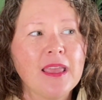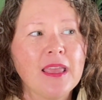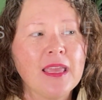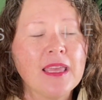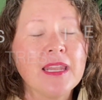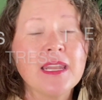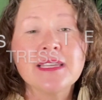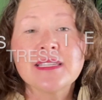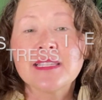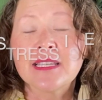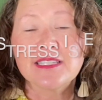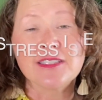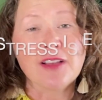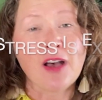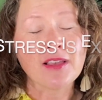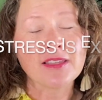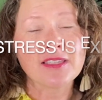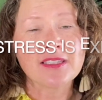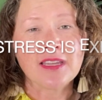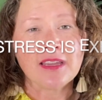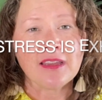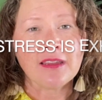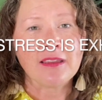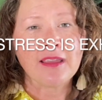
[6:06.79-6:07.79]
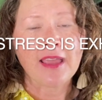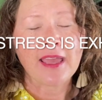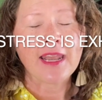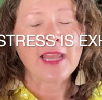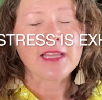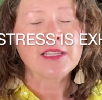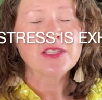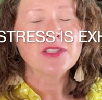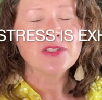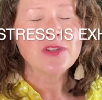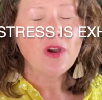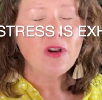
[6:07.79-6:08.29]
it is exhausting and
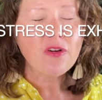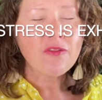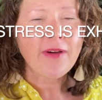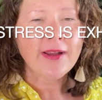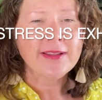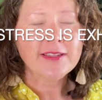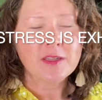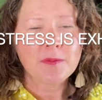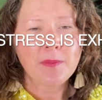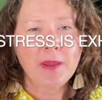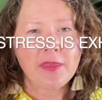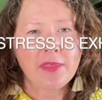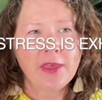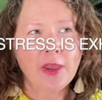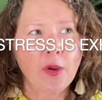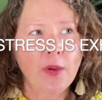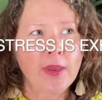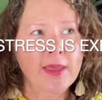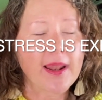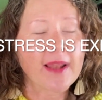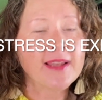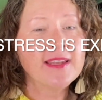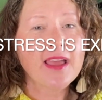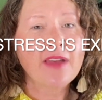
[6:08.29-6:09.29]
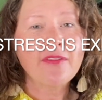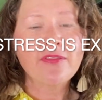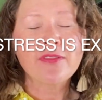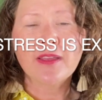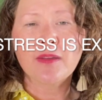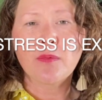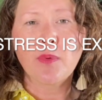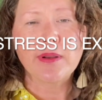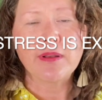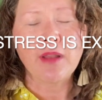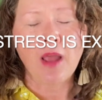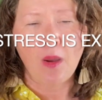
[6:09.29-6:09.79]
it's no fun to be there. And I
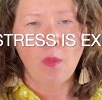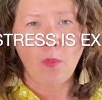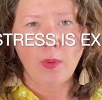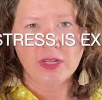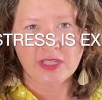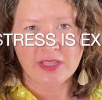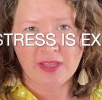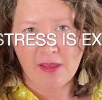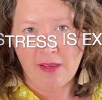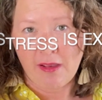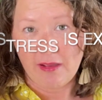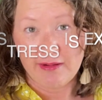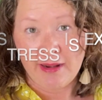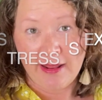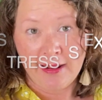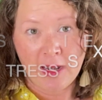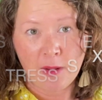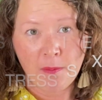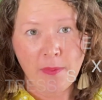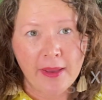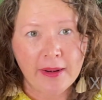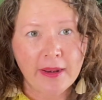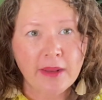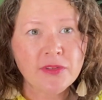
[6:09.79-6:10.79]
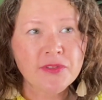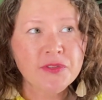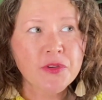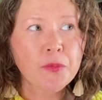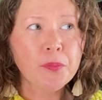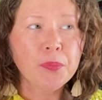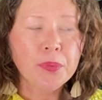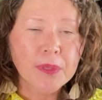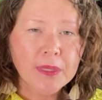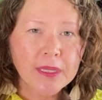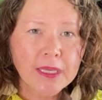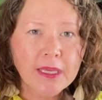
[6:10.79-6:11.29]
definitely would not wish that on anybody. So
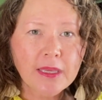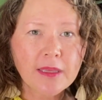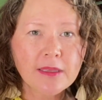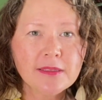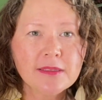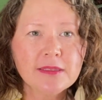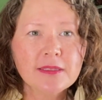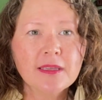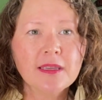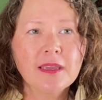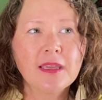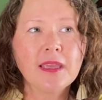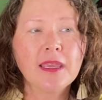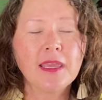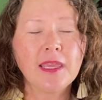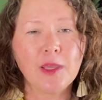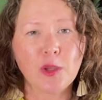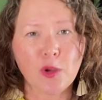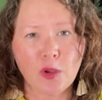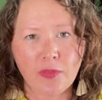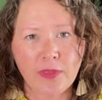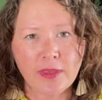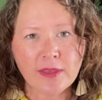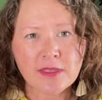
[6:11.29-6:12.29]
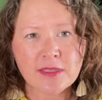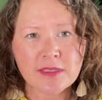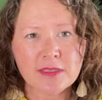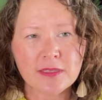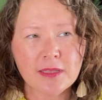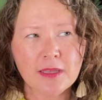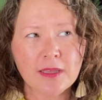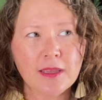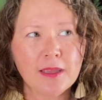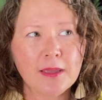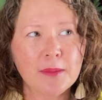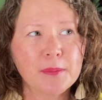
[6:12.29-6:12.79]
please hear this.